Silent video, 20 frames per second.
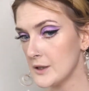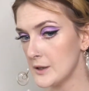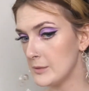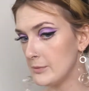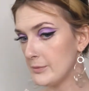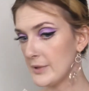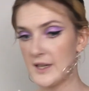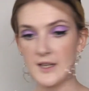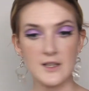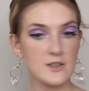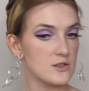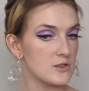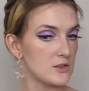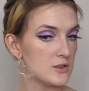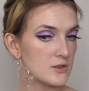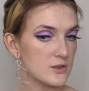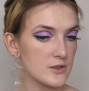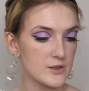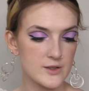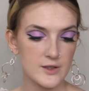peach
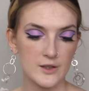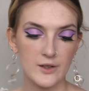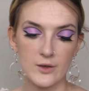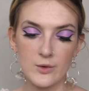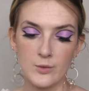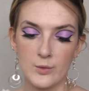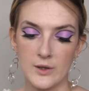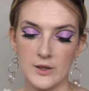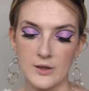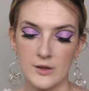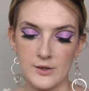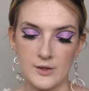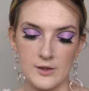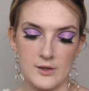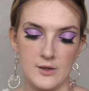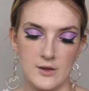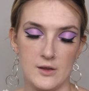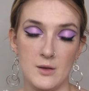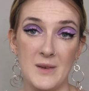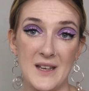look to go with the
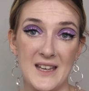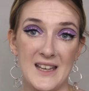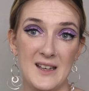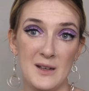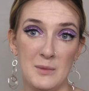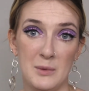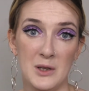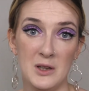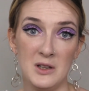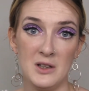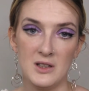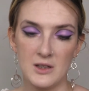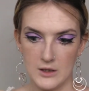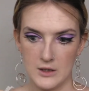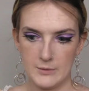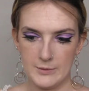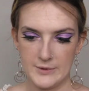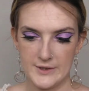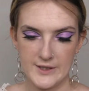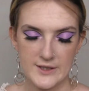purple.
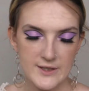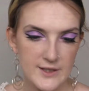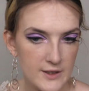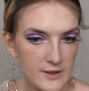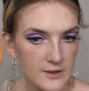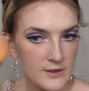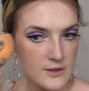Opposite ends of